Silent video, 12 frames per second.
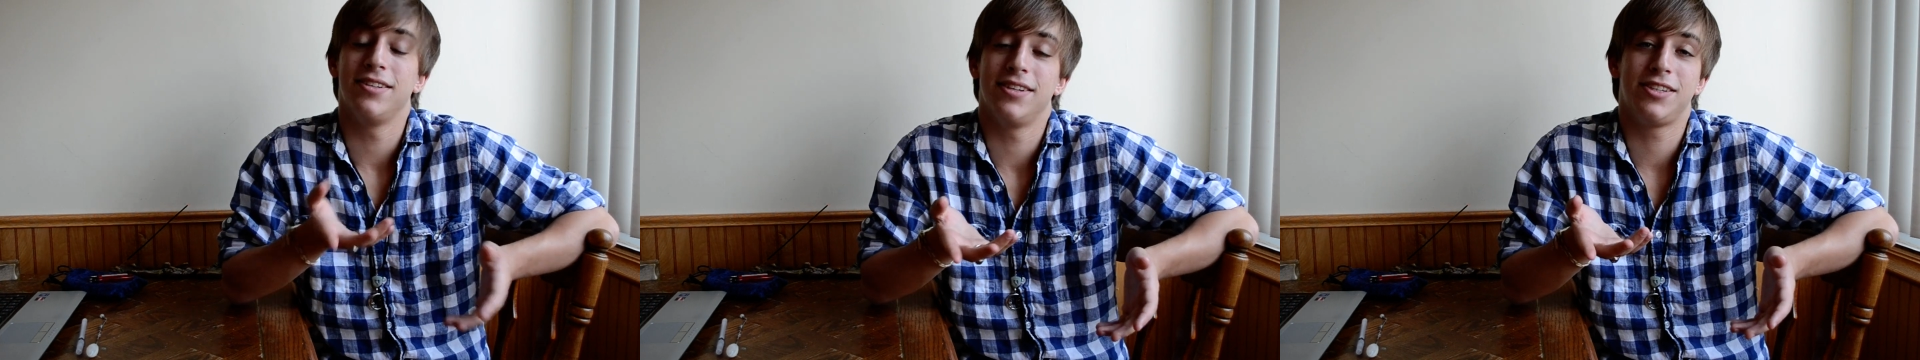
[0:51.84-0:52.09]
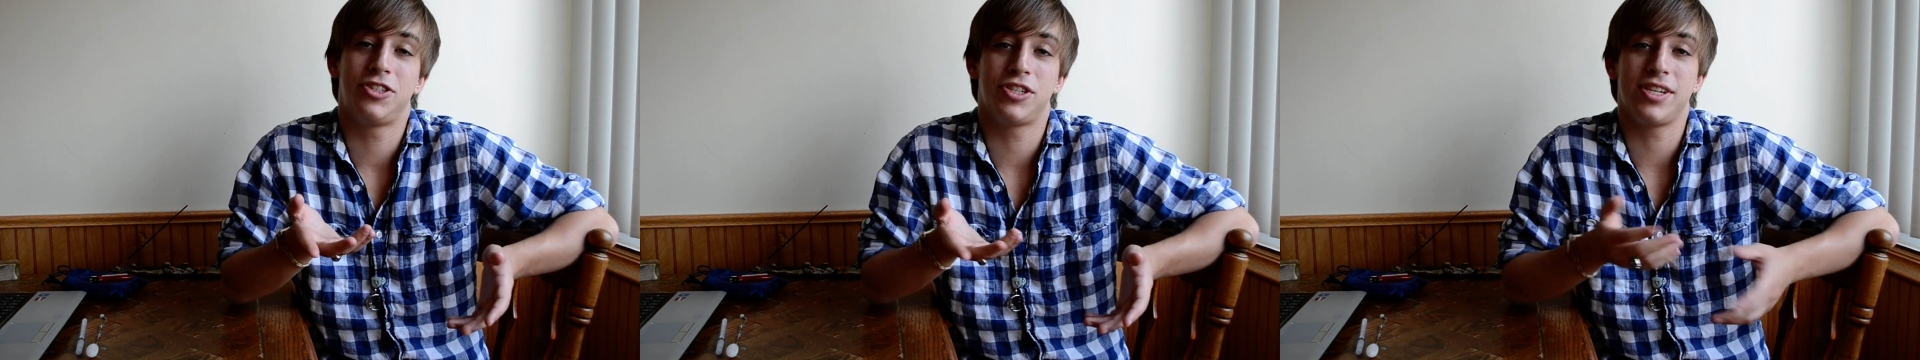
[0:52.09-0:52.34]

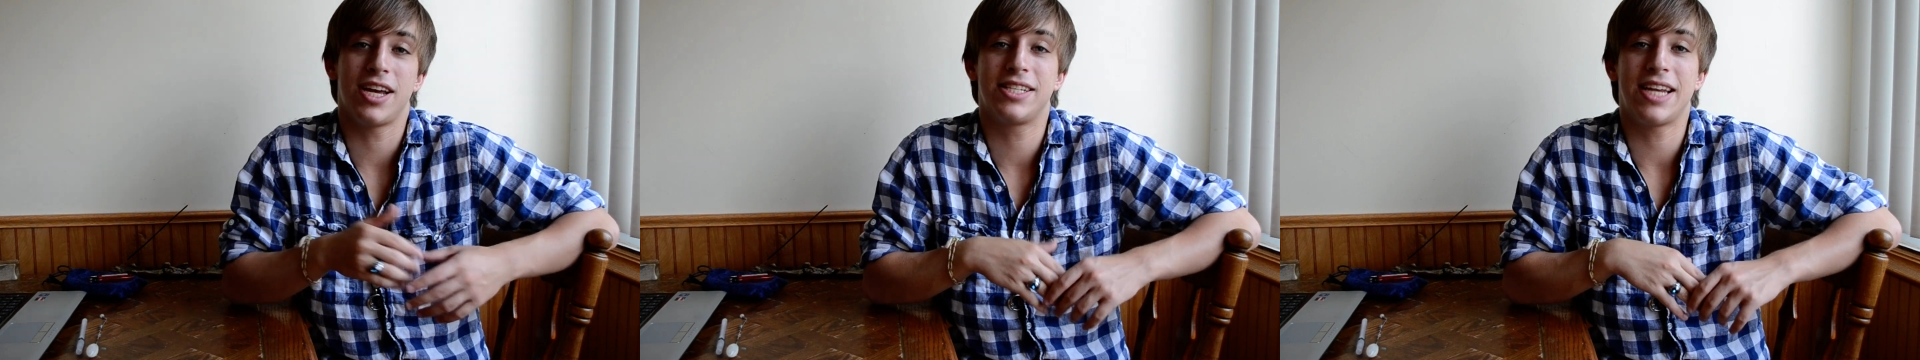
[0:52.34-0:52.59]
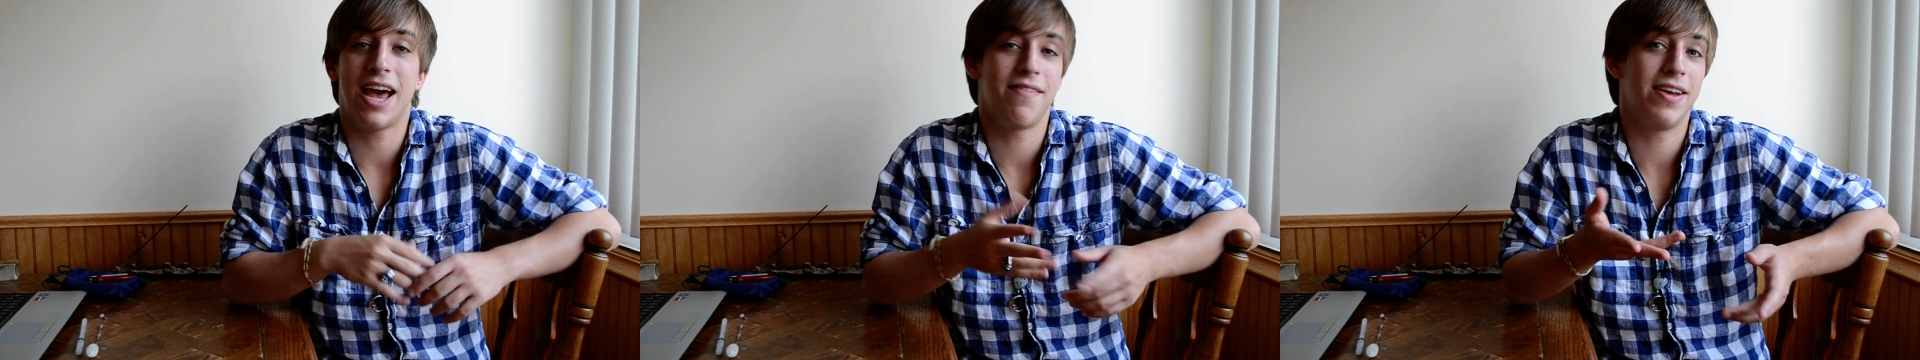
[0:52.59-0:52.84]
it's just nice
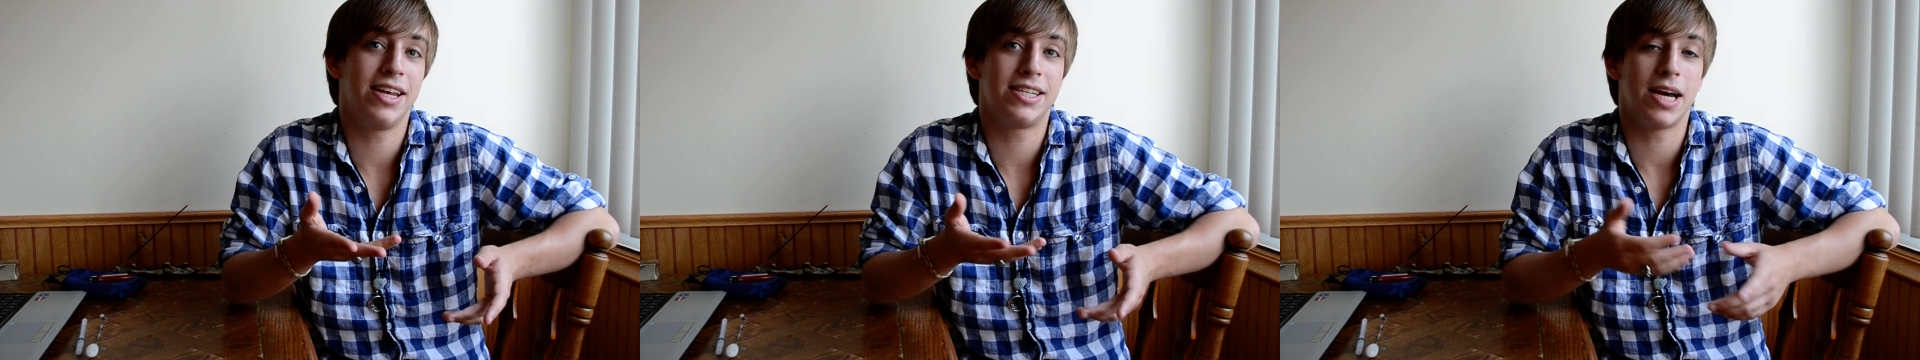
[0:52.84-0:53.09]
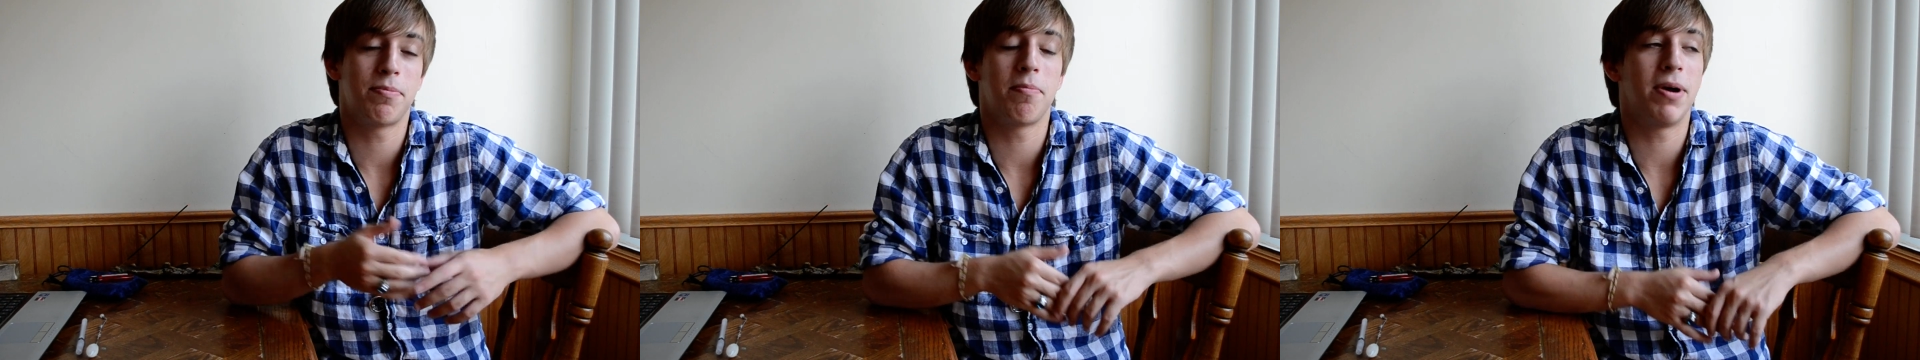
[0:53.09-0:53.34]
to have any
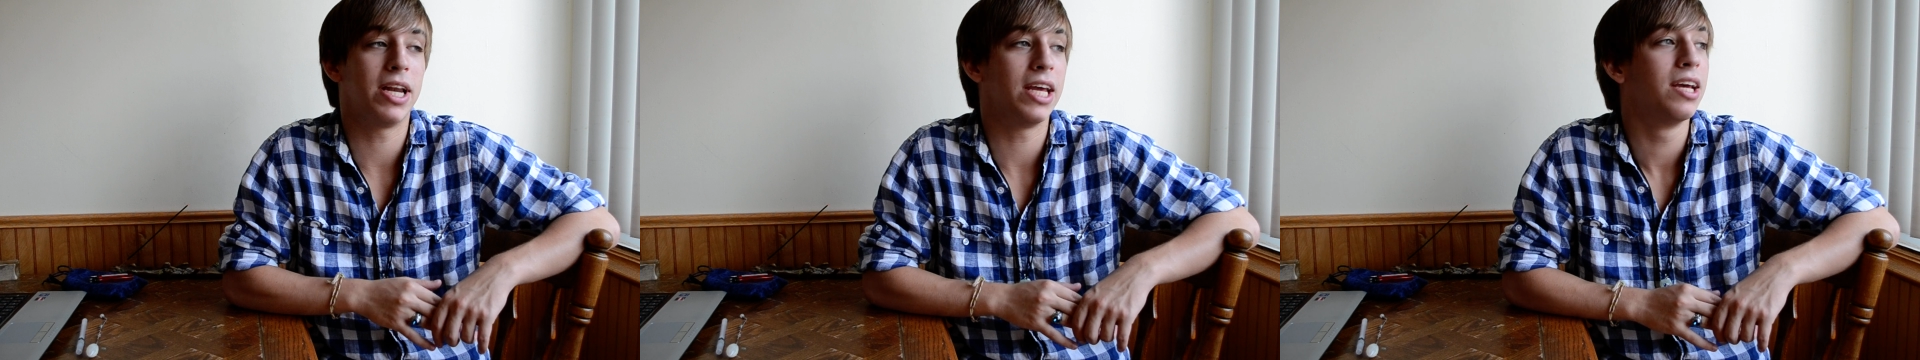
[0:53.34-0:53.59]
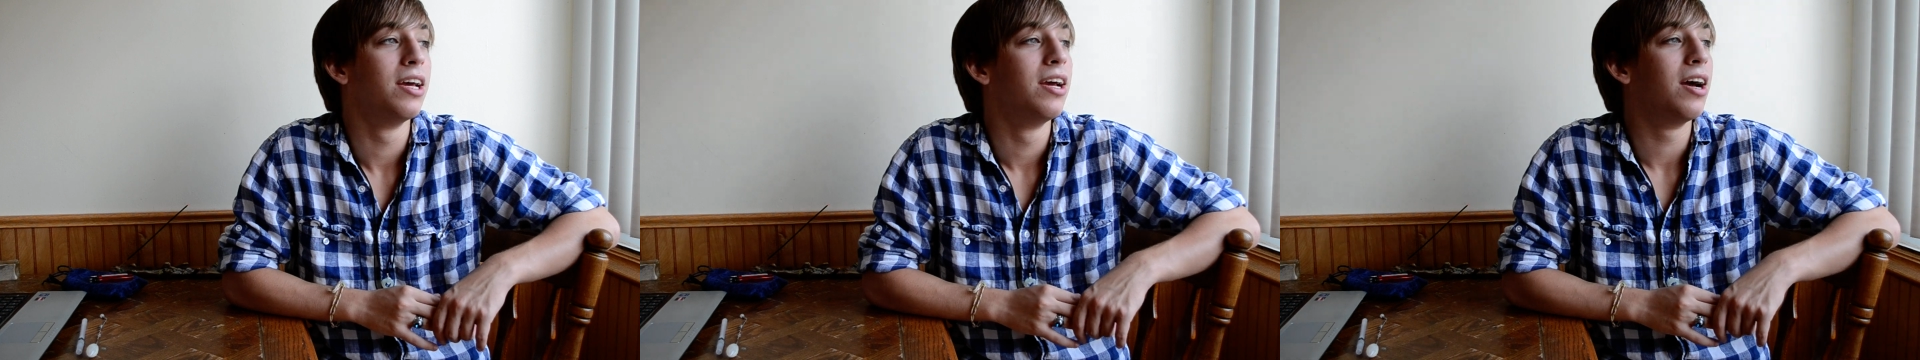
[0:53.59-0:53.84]
type of
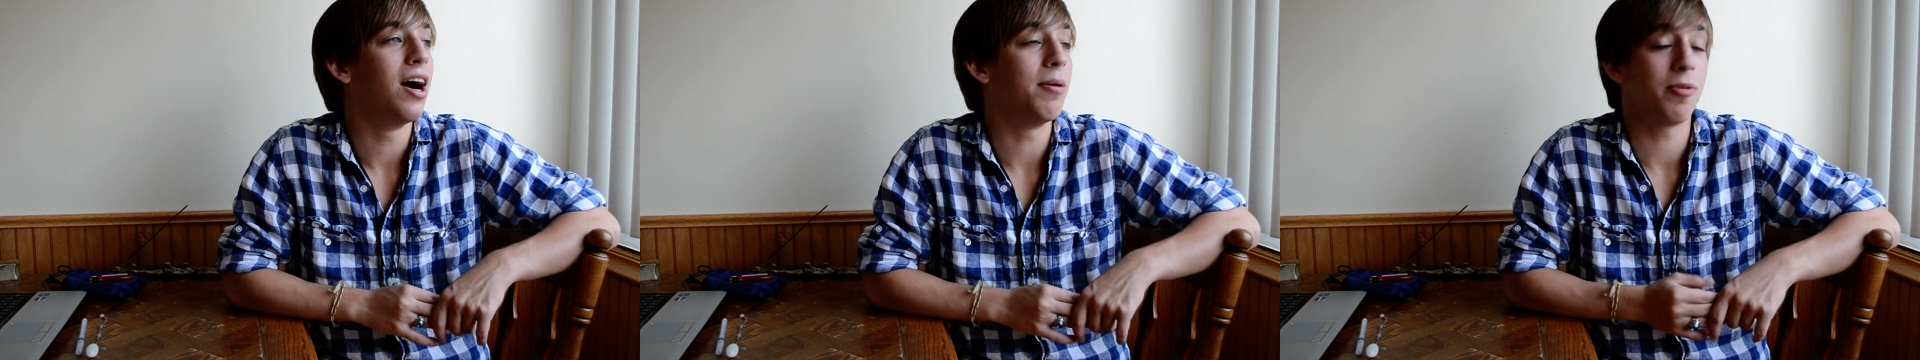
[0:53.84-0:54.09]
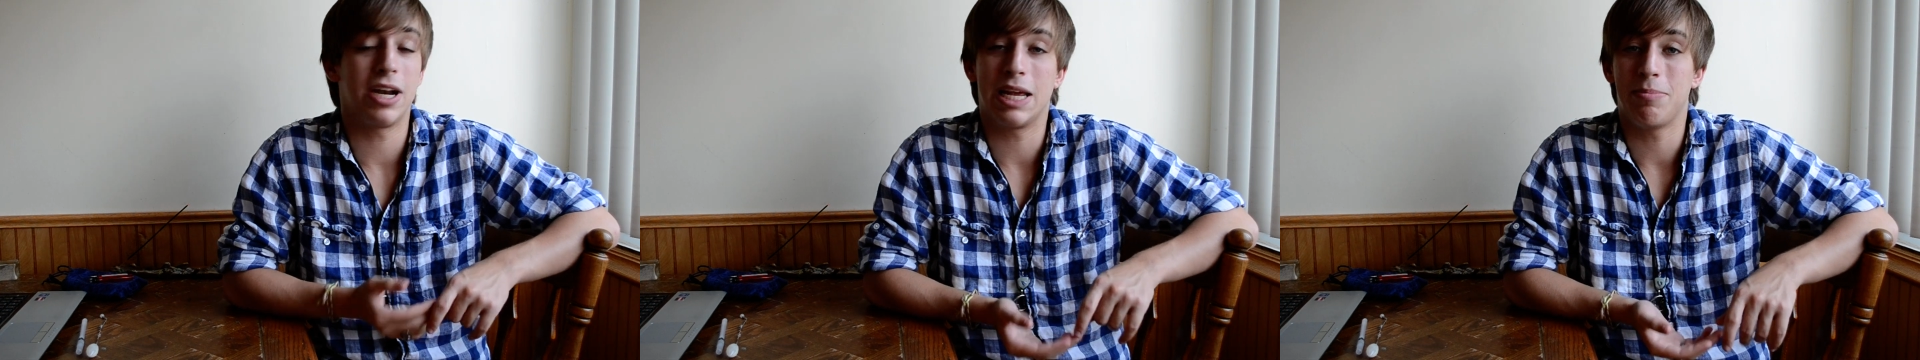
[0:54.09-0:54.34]
money,
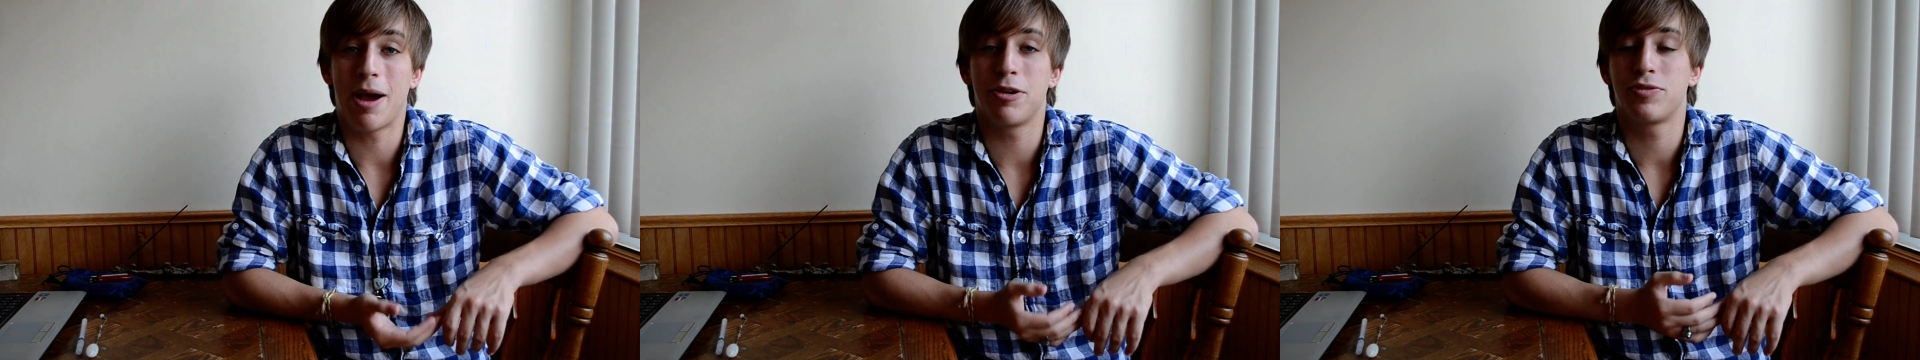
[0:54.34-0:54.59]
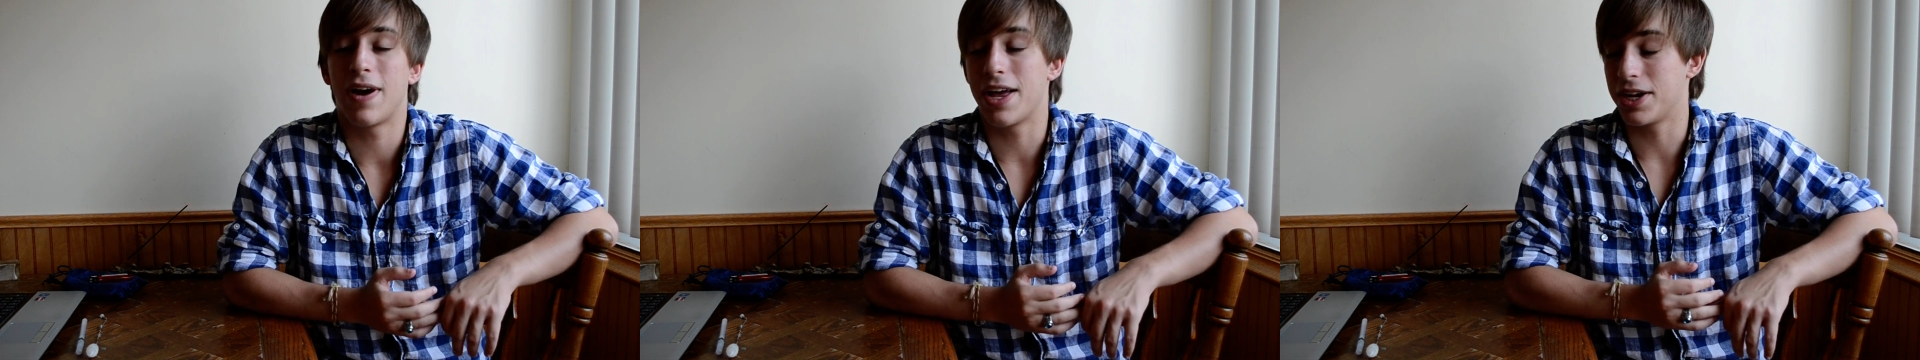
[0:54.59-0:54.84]
or any
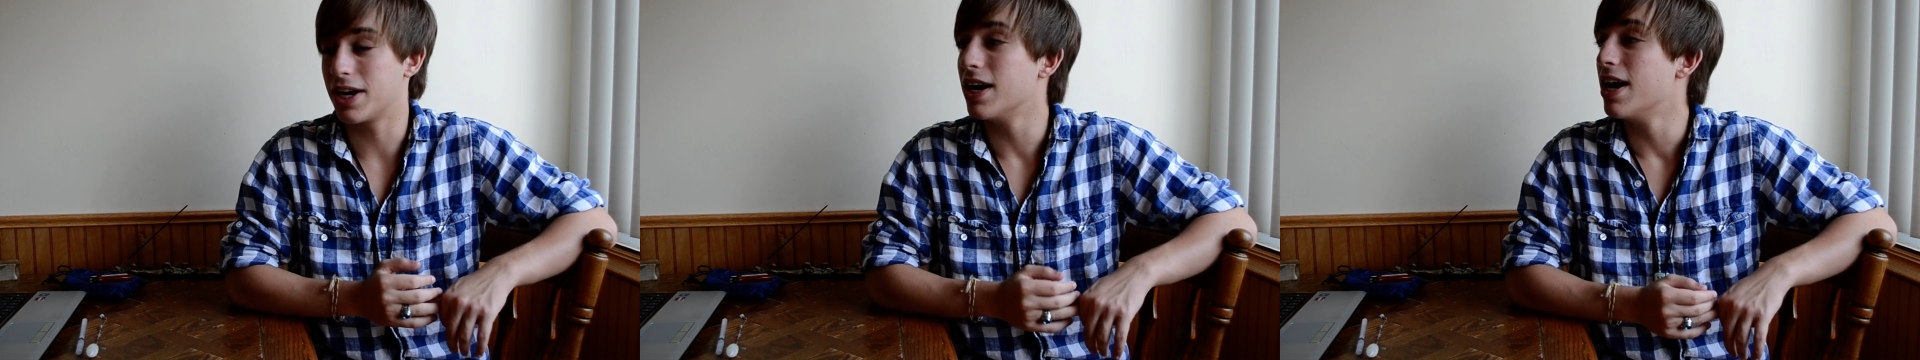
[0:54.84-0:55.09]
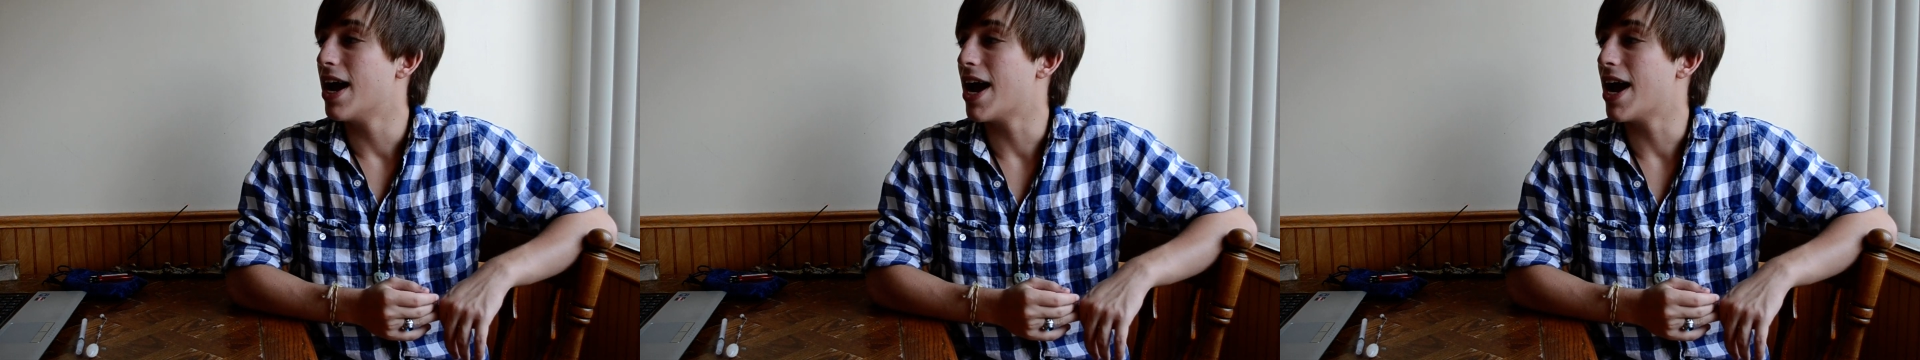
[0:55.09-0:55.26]
amount rather.